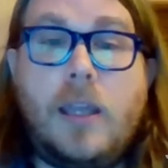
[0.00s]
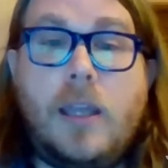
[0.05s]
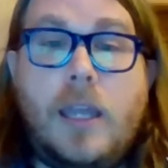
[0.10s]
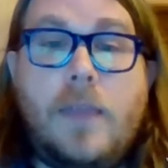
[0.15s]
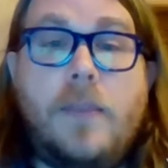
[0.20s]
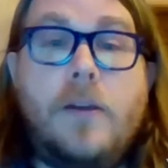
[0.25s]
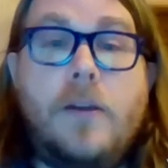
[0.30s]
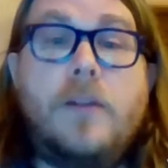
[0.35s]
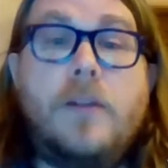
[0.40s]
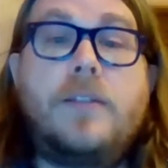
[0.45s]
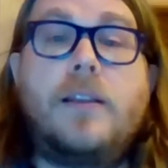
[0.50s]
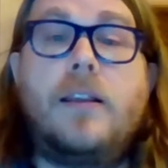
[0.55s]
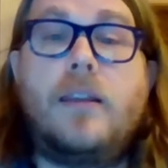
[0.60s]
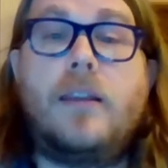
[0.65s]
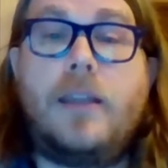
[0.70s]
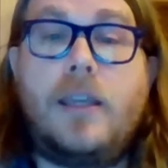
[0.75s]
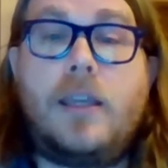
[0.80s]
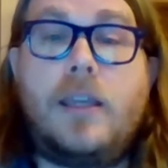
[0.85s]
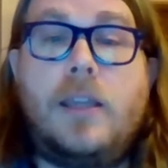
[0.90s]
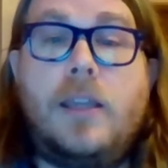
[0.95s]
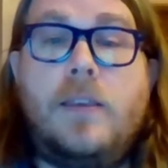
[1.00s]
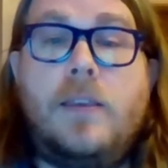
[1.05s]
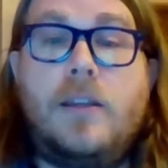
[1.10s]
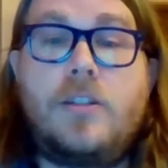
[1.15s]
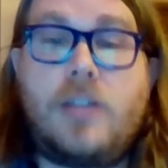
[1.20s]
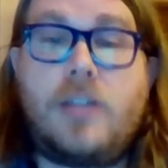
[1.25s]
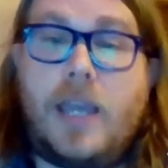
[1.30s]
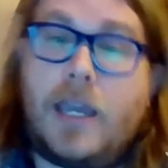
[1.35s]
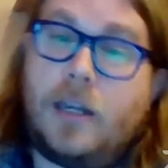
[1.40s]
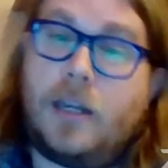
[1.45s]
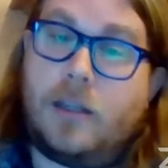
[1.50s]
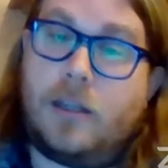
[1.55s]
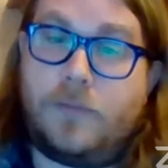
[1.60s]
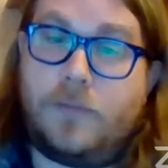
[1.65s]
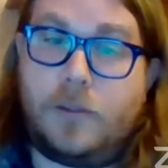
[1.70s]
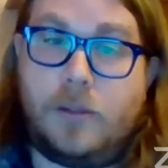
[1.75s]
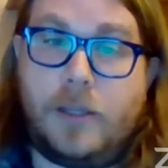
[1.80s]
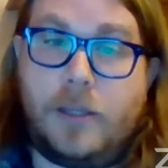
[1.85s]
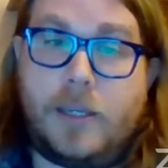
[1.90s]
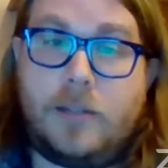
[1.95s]
and there is a link in the chat
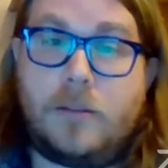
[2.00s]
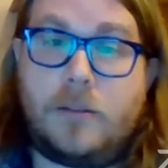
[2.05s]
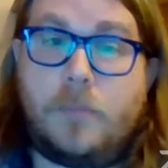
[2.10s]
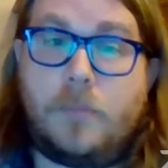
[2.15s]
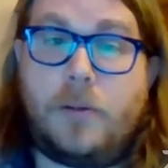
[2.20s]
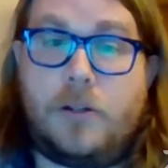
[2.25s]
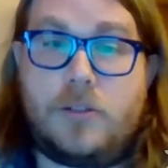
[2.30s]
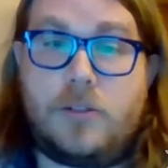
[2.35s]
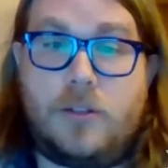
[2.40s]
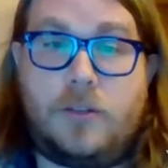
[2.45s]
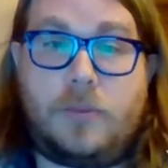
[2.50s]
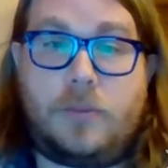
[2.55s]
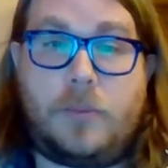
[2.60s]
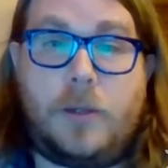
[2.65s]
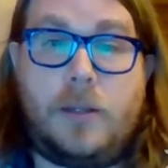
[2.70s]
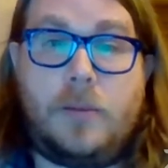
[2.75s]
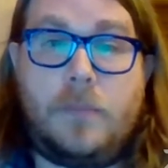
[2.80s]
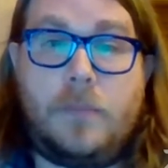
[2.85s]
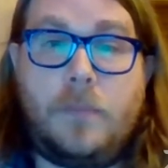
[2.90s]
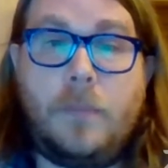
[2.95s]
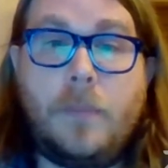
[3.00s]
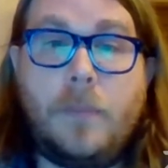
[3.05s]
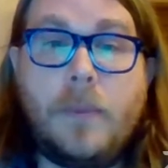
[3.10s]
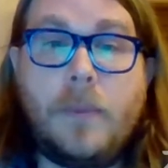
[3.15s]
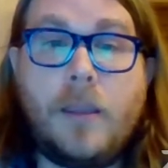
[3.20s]
if you'd like to purchase one.